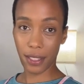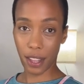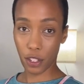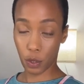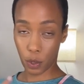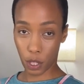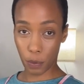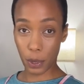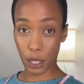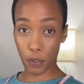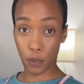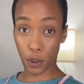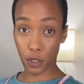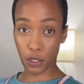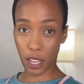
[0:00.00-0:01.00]
That's going to be the
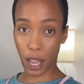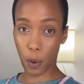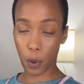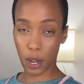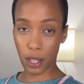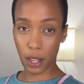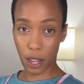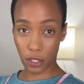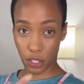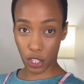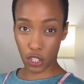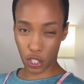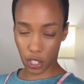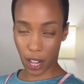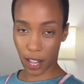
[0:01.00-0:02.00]
first thing I want us
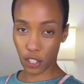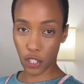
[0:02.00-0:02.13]
to just kind